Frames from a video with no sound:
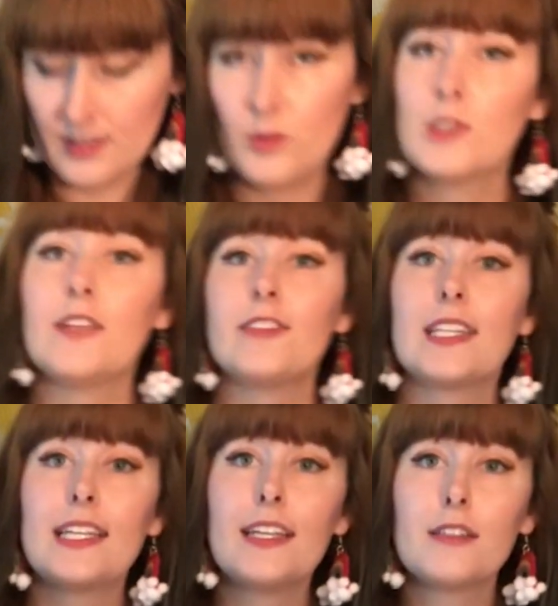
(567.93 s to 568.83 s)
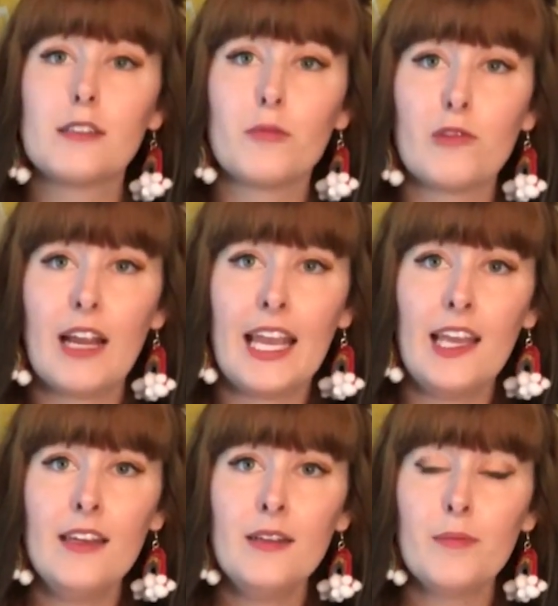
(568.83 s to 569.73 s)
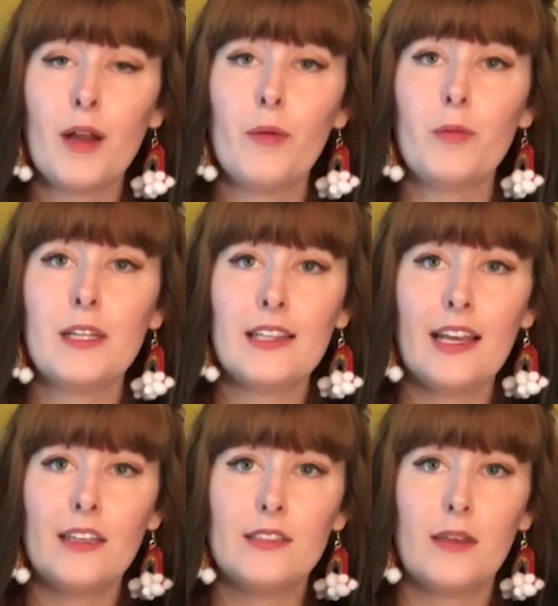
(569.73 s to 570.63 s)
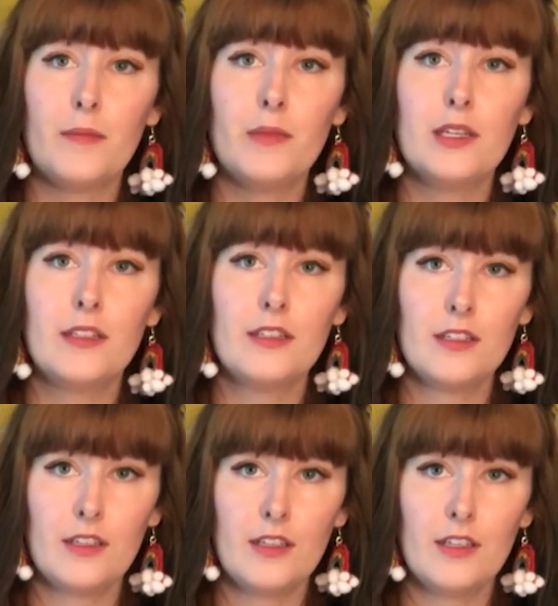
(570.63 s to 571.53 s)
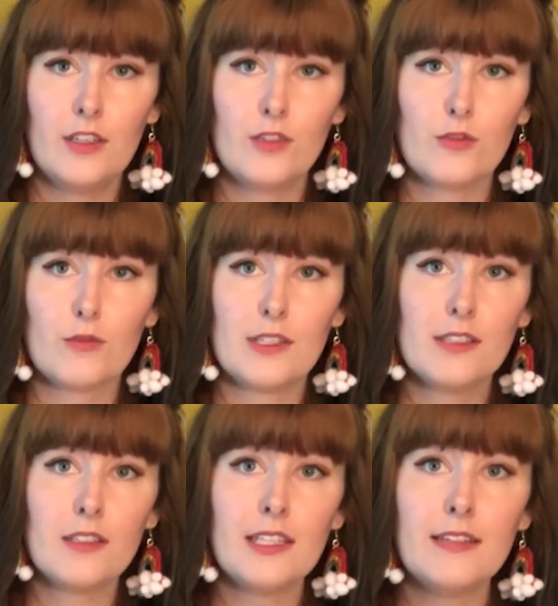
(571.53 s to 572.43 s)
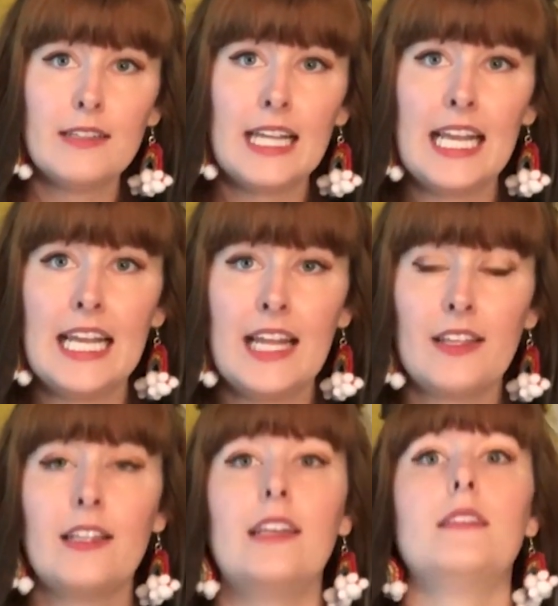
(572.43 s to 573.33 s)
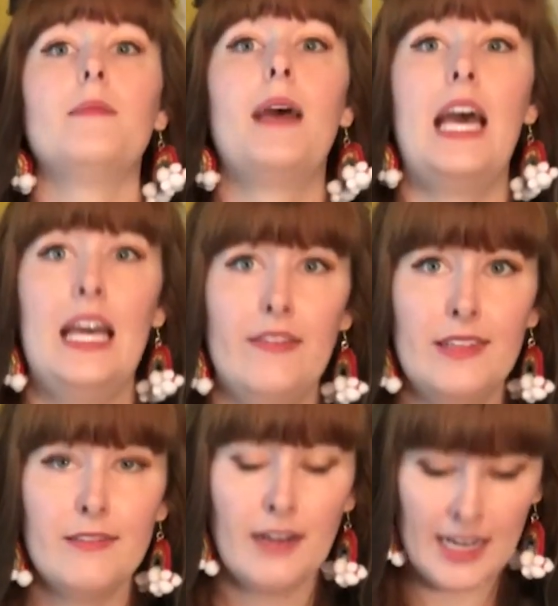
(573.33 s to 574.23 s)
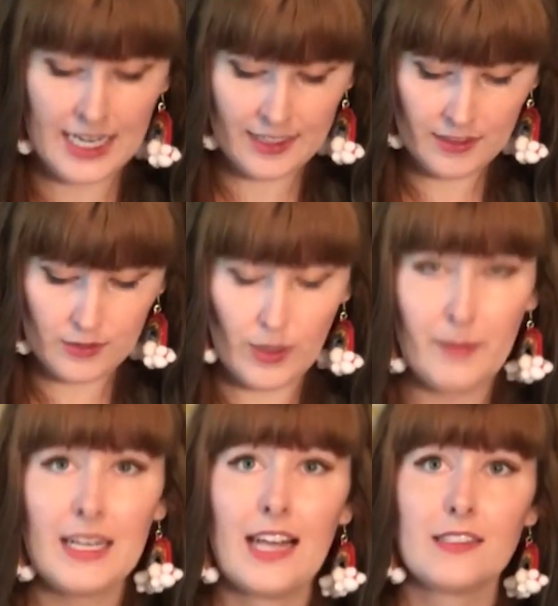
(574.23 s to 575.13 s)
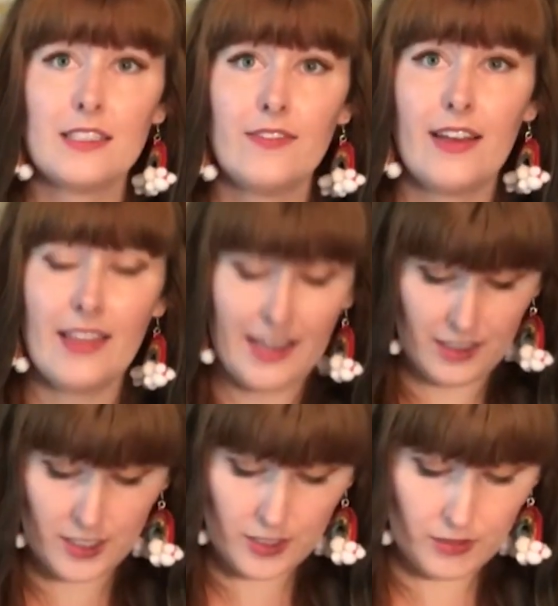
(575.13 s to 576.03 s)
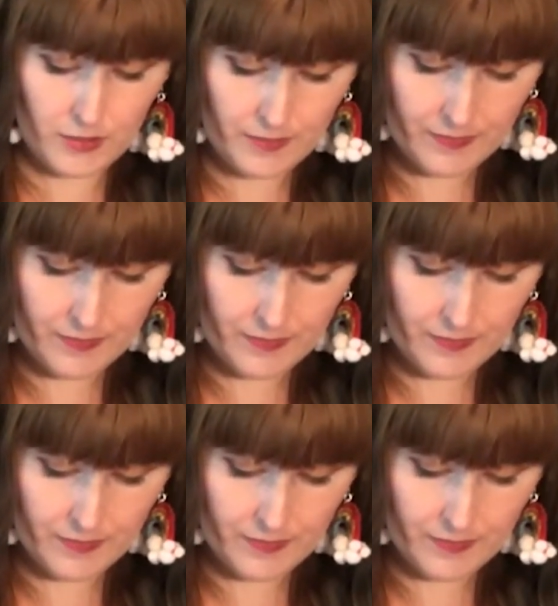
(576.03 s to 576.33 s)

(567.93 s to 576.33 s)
We're definitely going to hear some rain, probably like some drizzly rain and then like some heavy rain. So I'm going to actually divide that into 2.